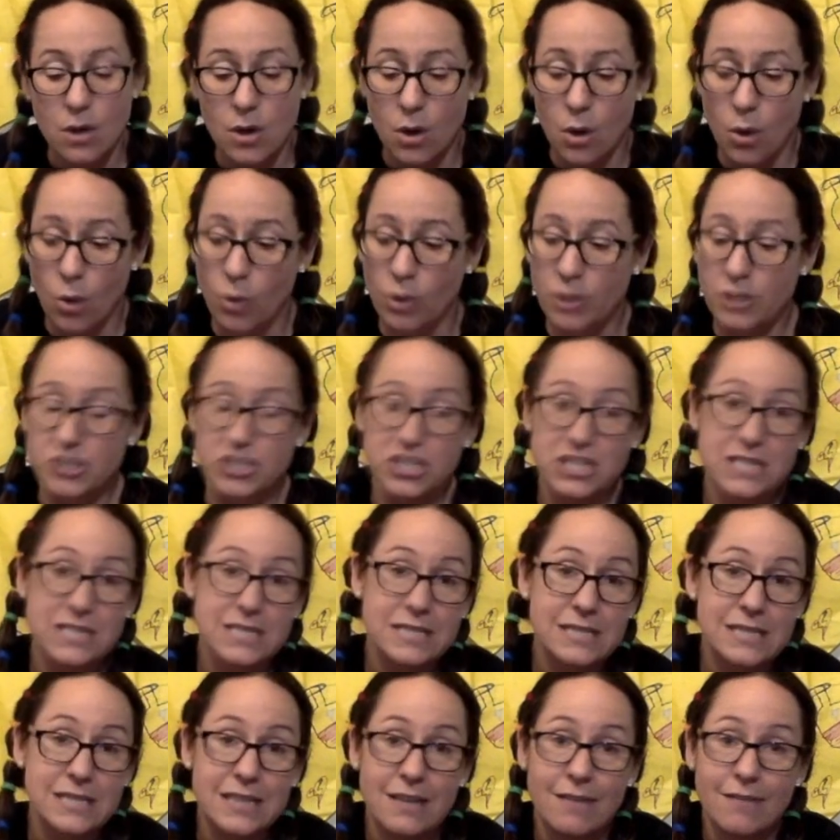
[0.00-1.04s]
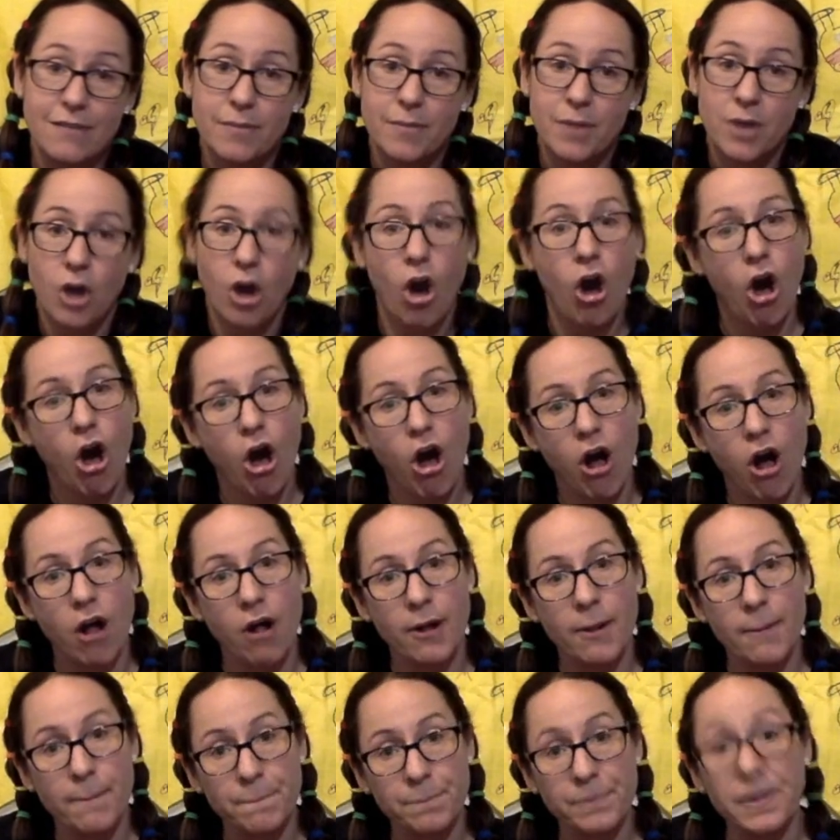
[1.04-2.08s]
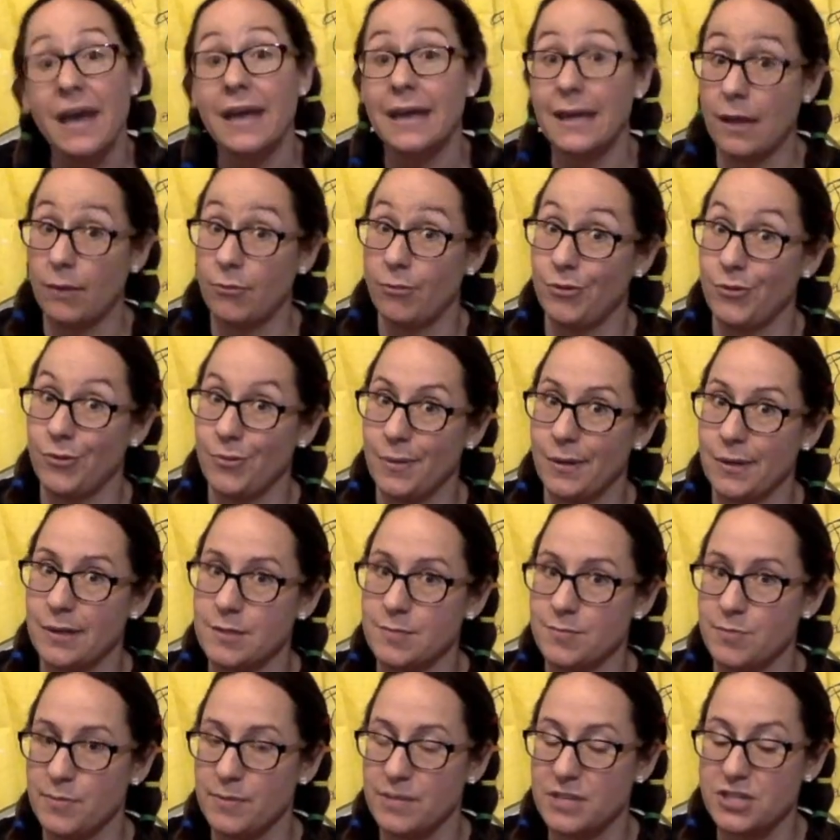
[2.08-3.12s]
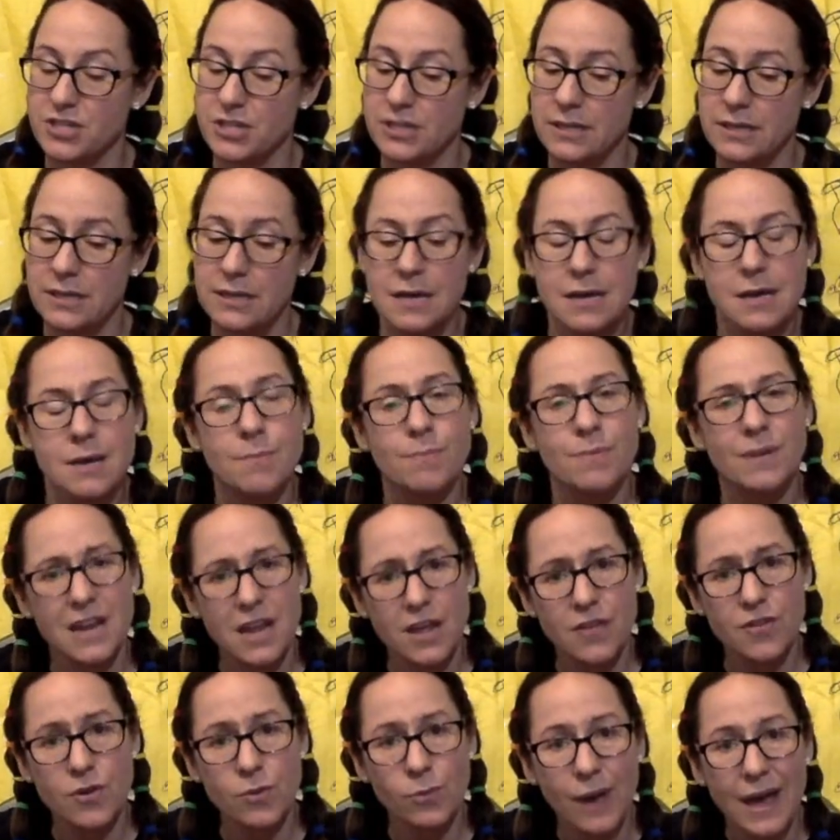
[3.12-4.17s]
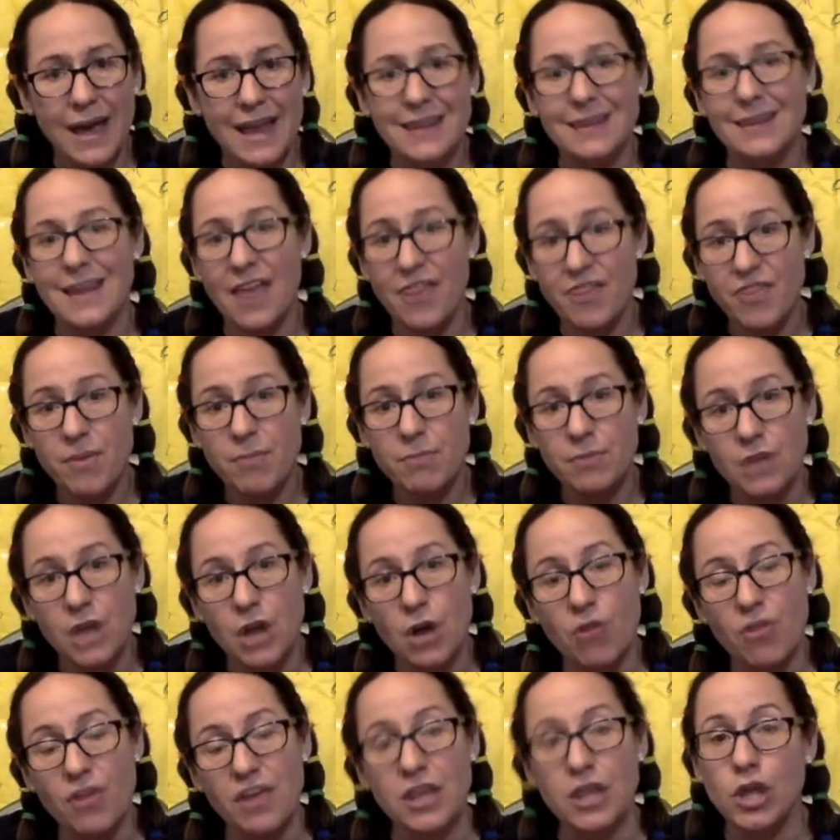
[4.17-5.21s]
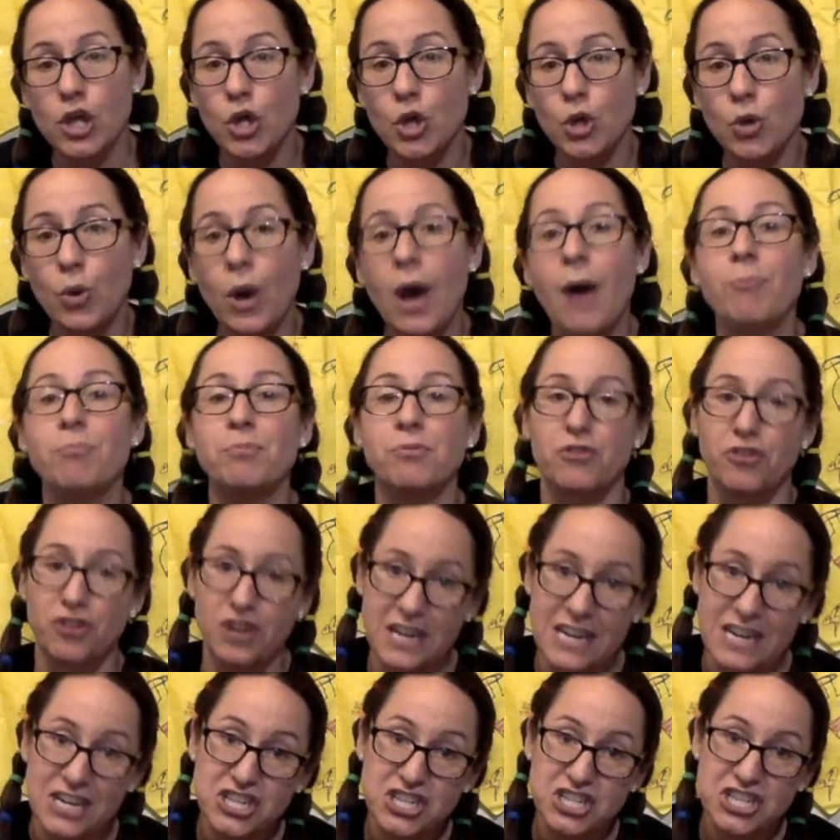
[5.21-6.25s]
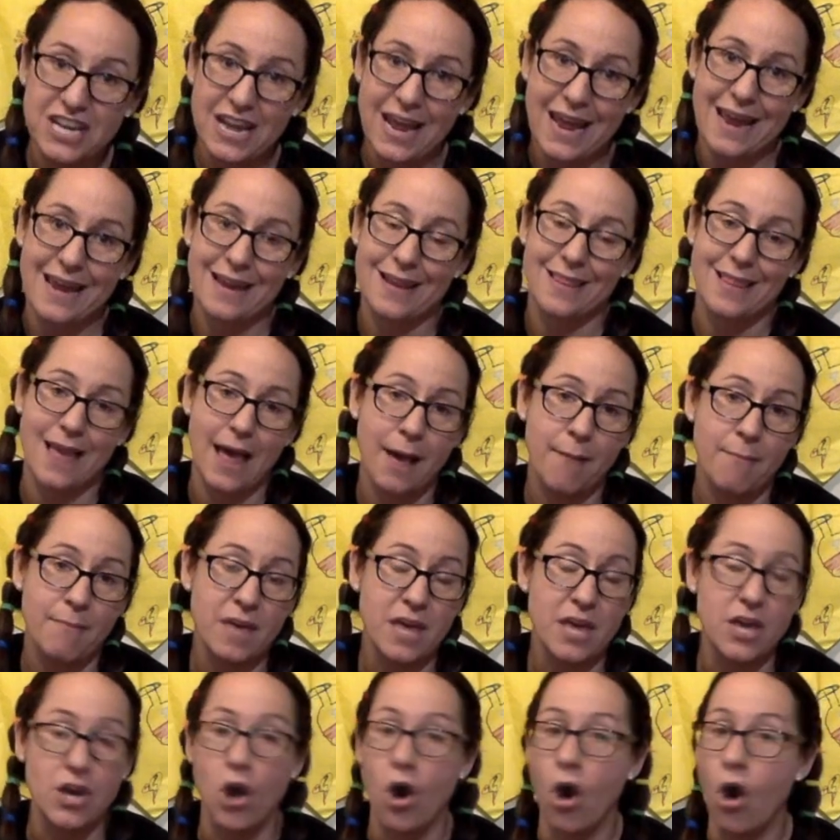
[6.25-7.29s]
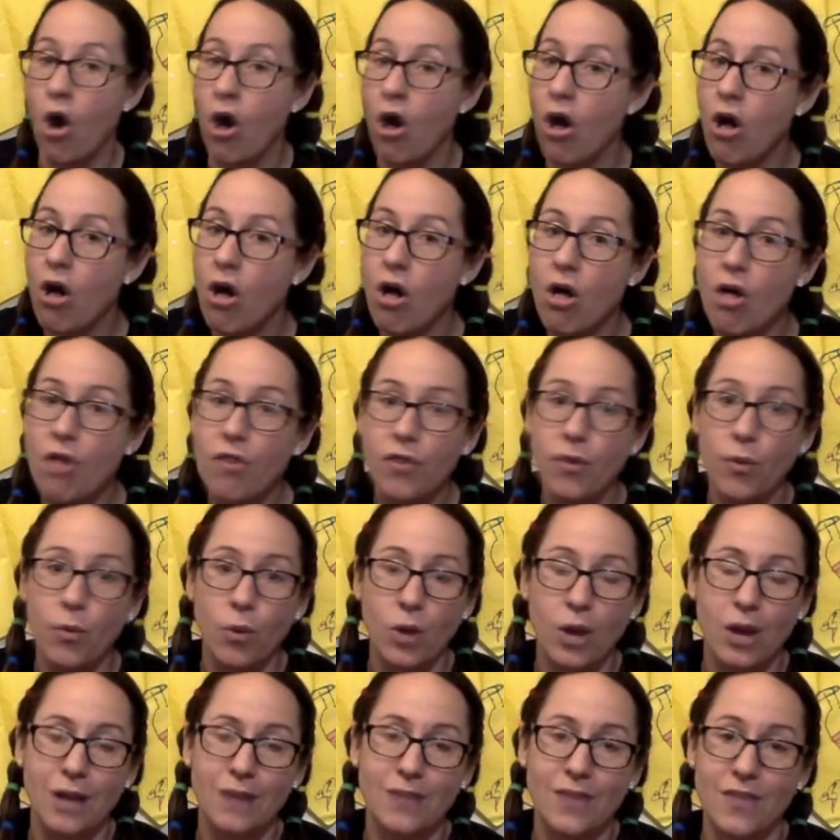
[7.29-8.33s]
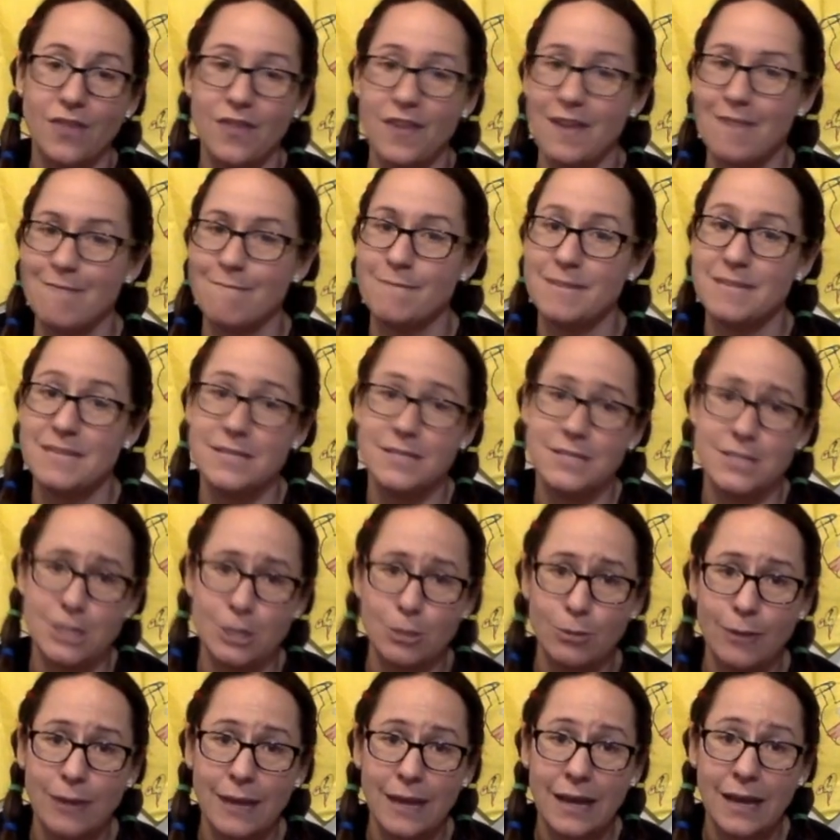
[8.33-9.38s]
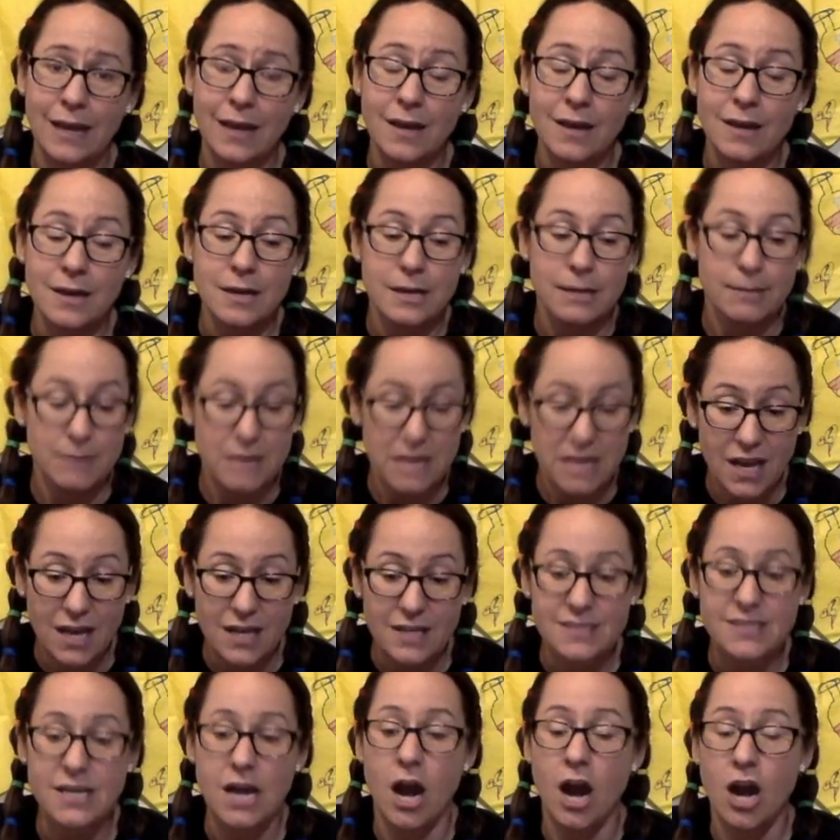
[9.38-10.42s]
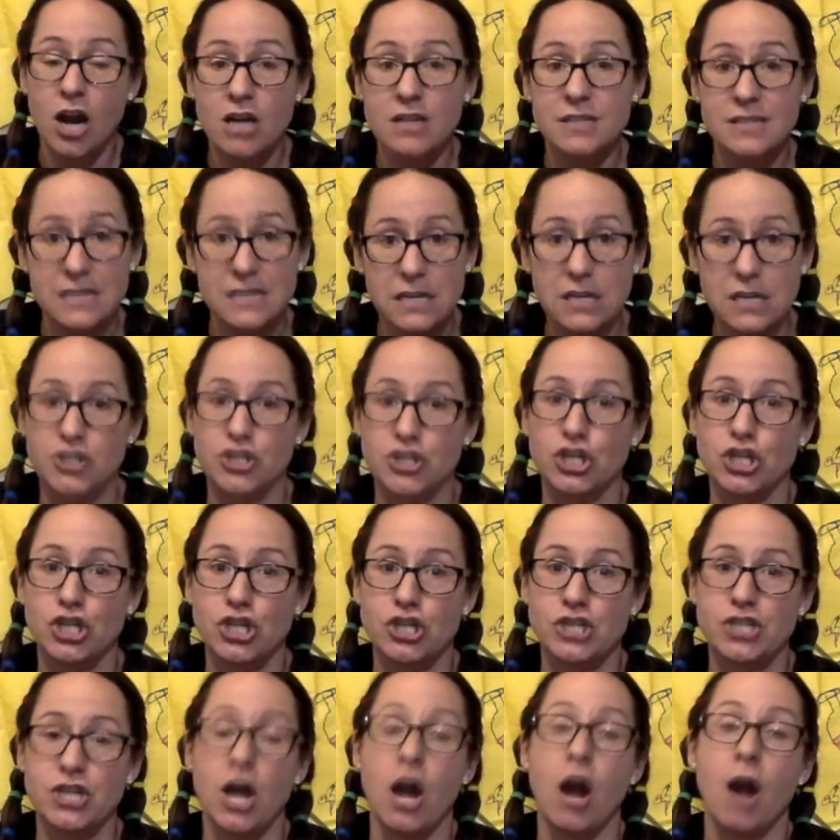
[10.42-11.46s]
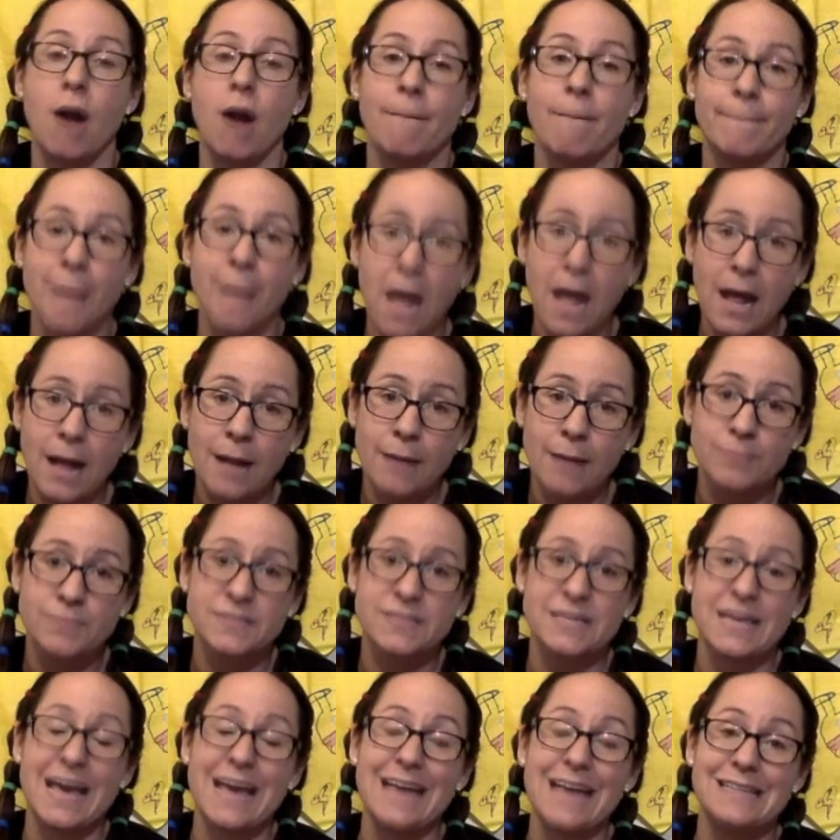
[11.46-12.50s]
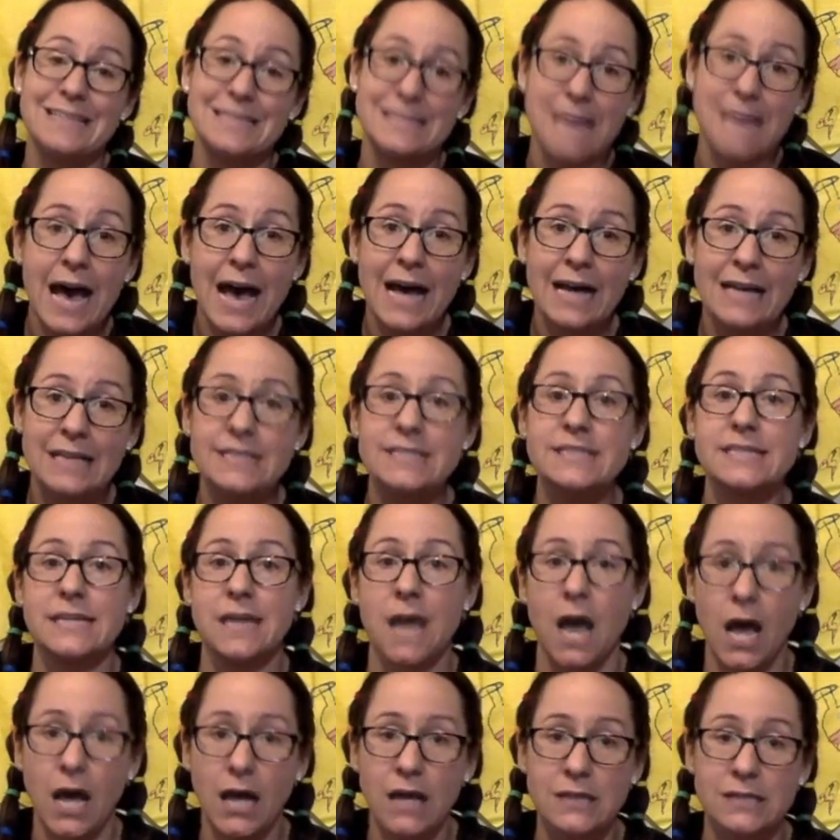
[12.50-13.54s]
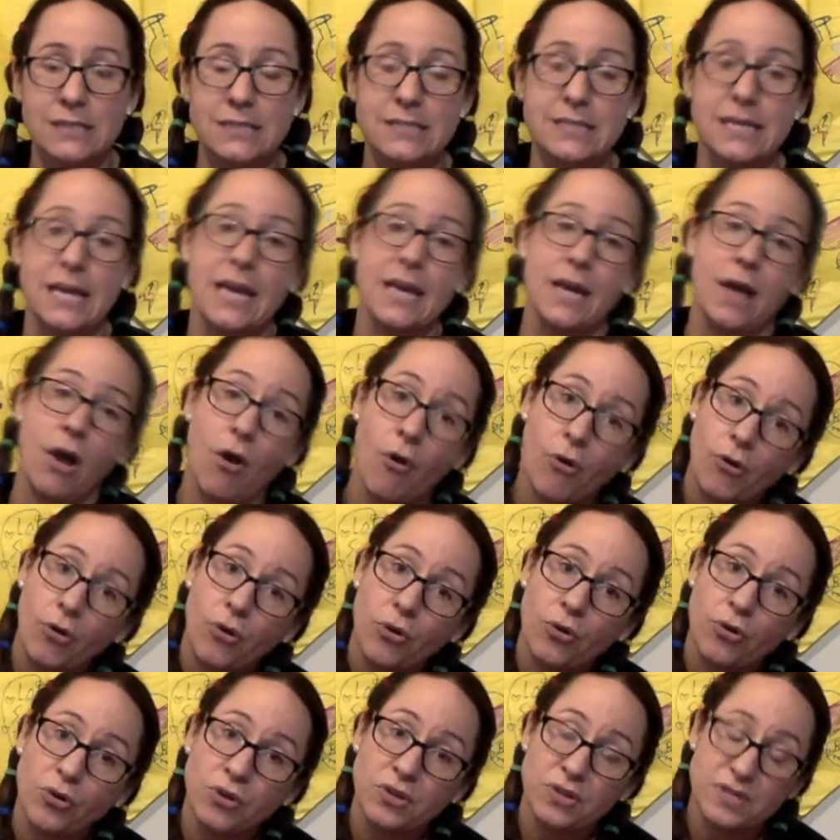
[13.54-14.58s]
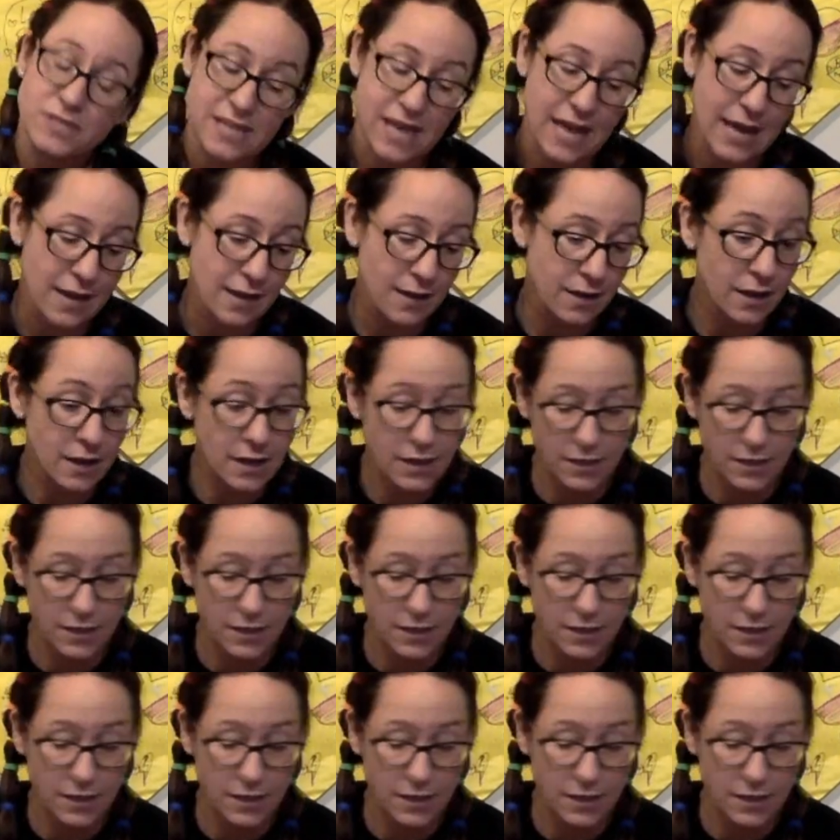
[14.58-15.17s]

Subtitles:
or just give them a call, again with your parents' permission. But either way, let them know that you appreciate them and all the work that they've been doing, because our teachers are moms and dads and aunts and uncles and